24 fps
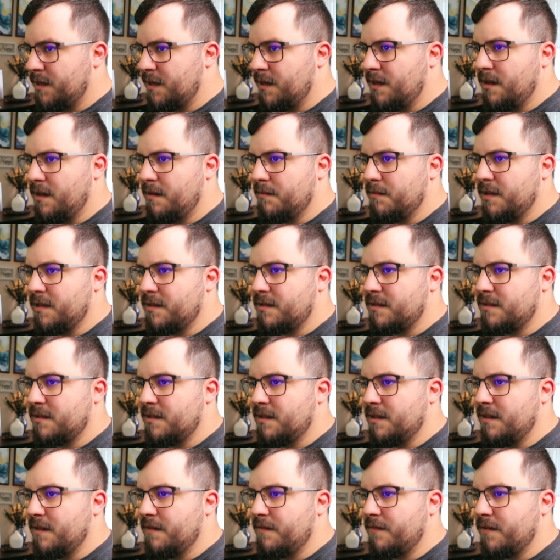Let's see
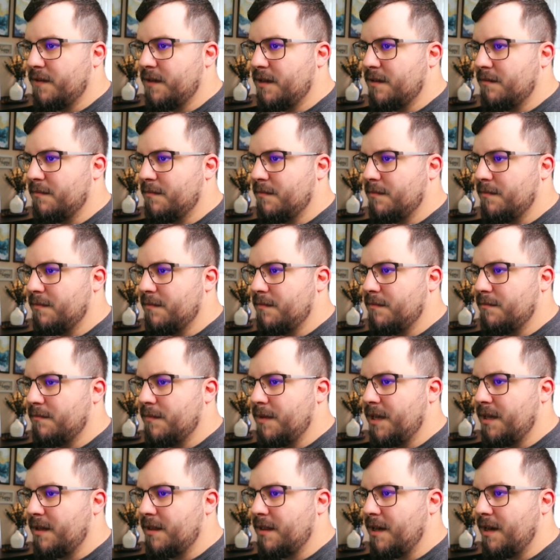if we can
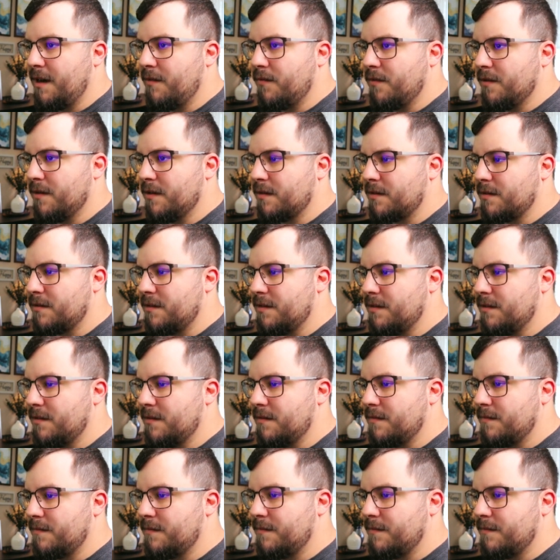make that work too.